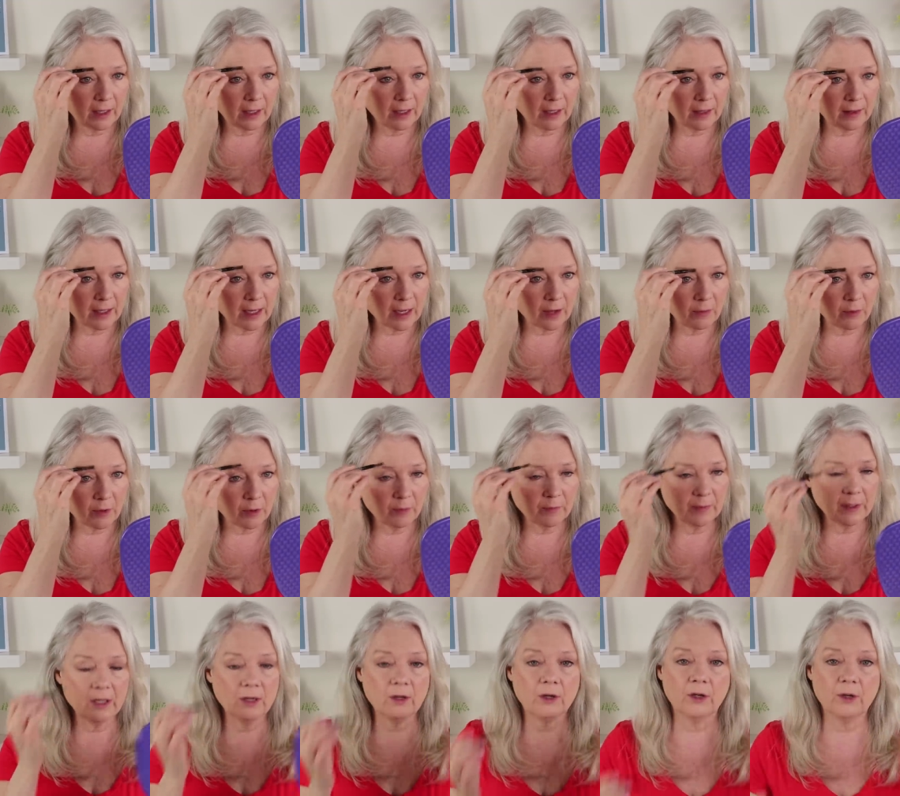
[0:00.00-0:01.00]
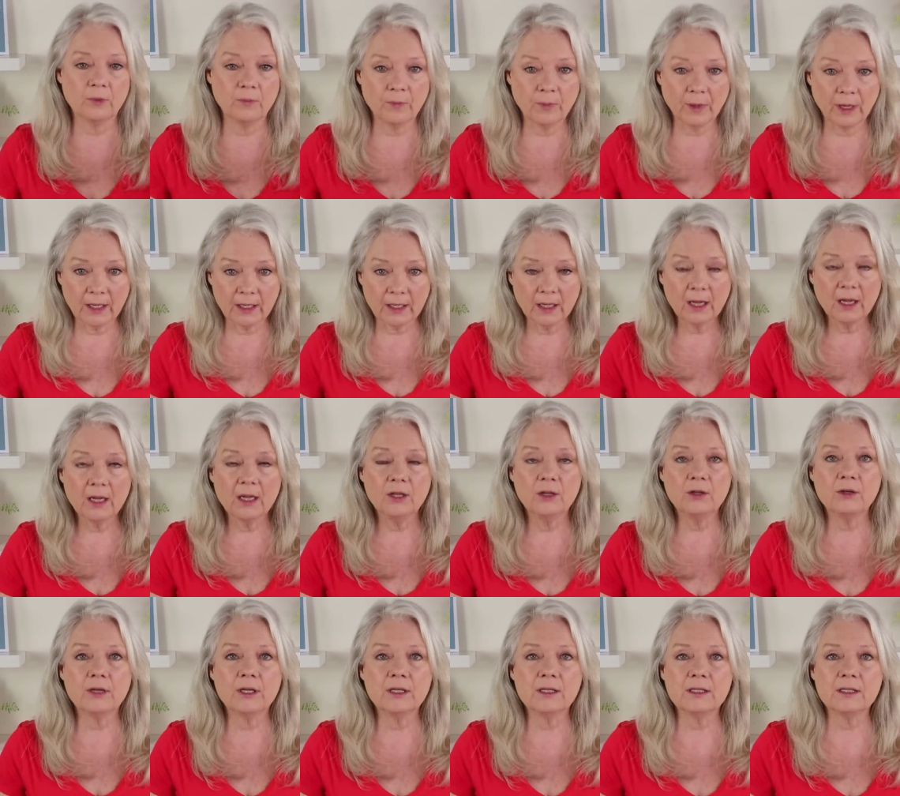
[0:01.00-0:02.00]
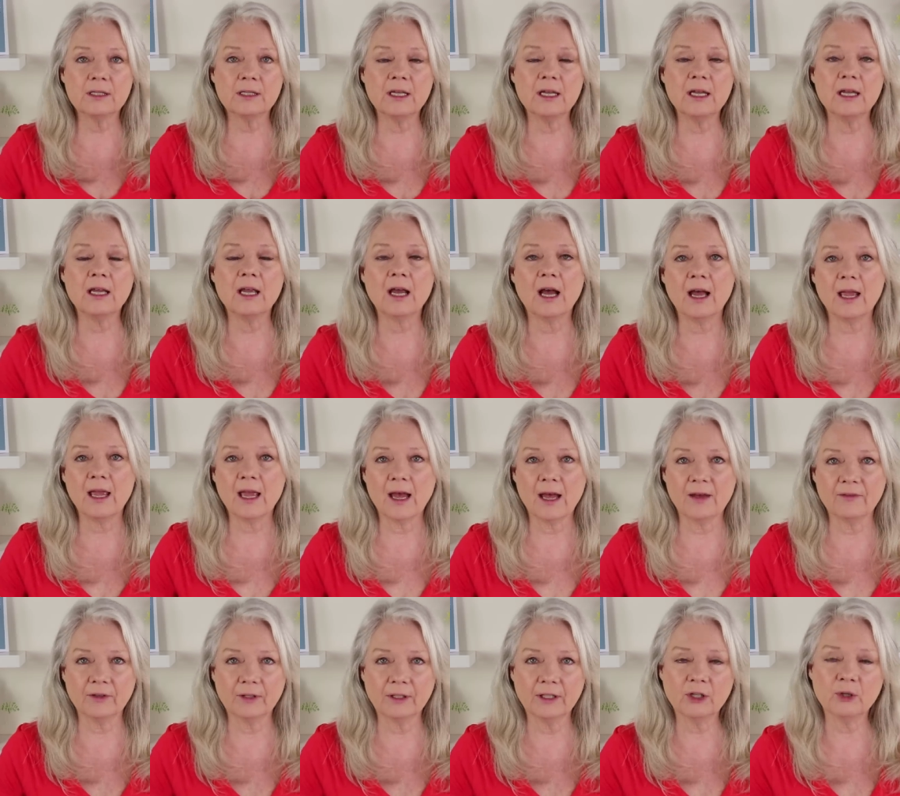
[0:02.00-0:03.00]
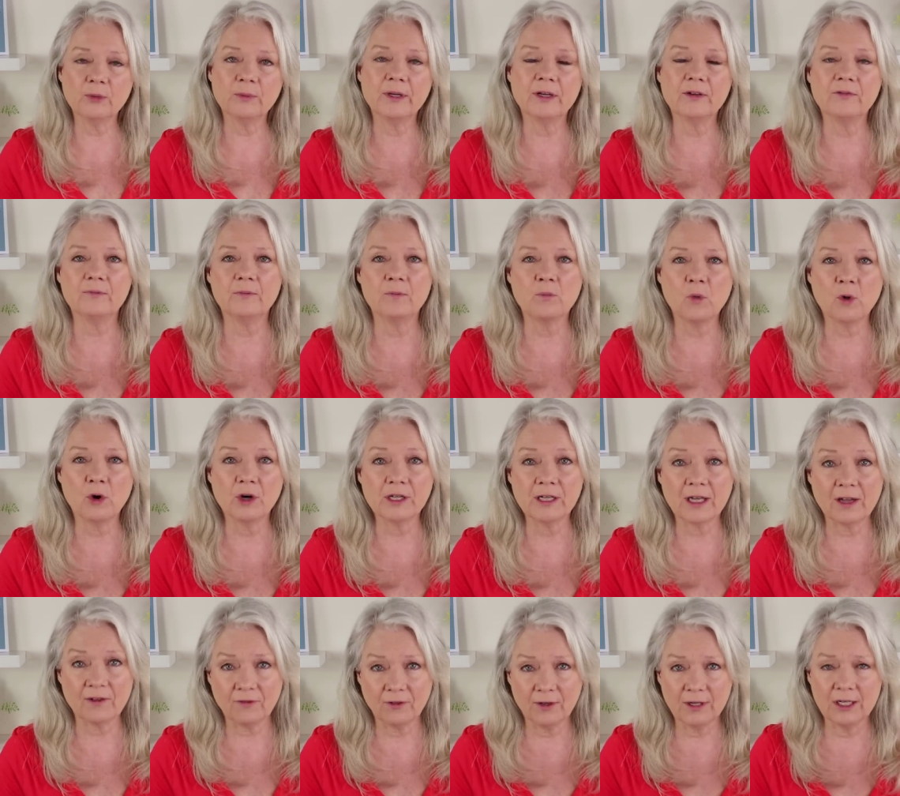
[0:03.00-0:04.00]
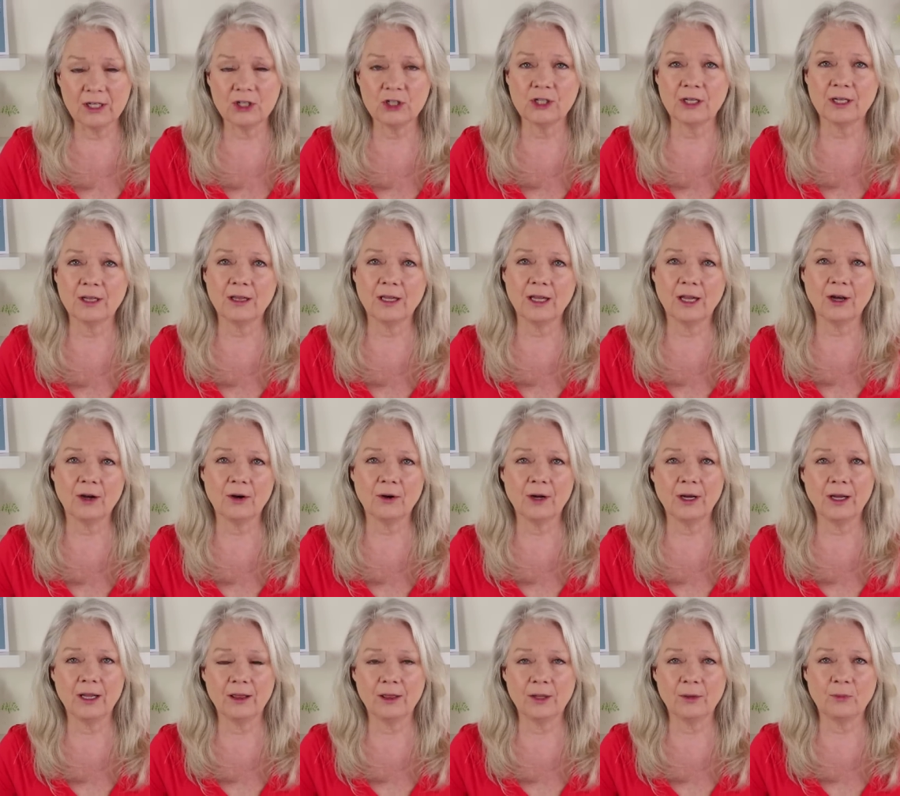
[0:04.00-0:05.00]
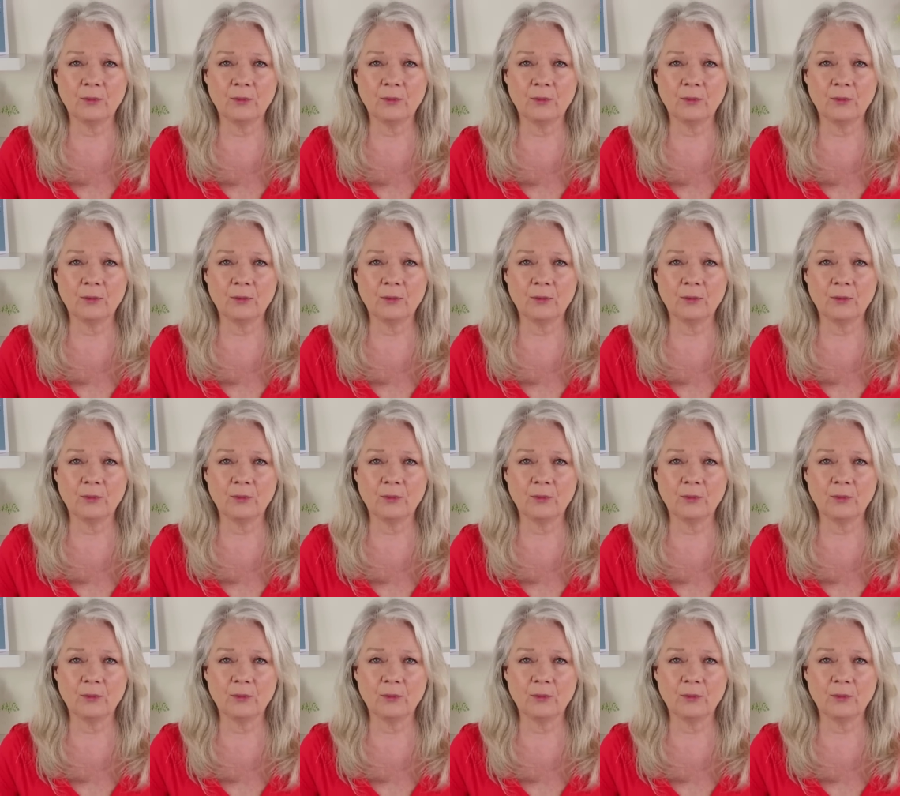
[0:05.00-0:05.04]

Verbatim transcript: and that won't be good. But you can see I have a little bit of more definition there in